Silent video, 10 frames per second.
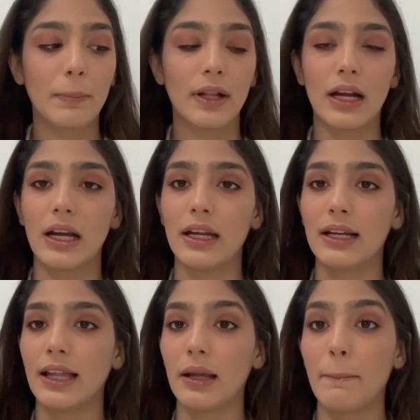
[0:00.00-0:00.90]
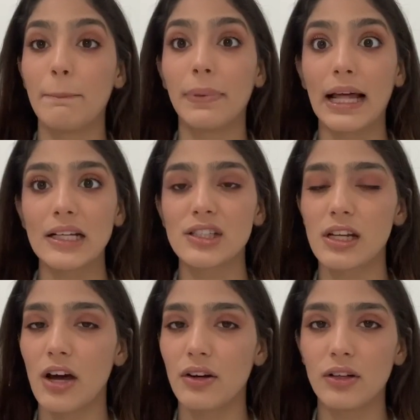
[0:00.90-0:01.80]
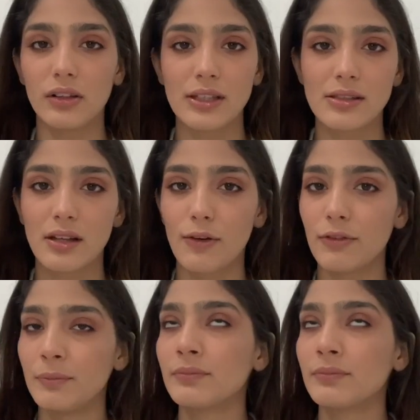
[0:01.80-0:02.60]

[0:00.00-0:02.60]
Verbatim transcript: applying like black shadow and all that stuff.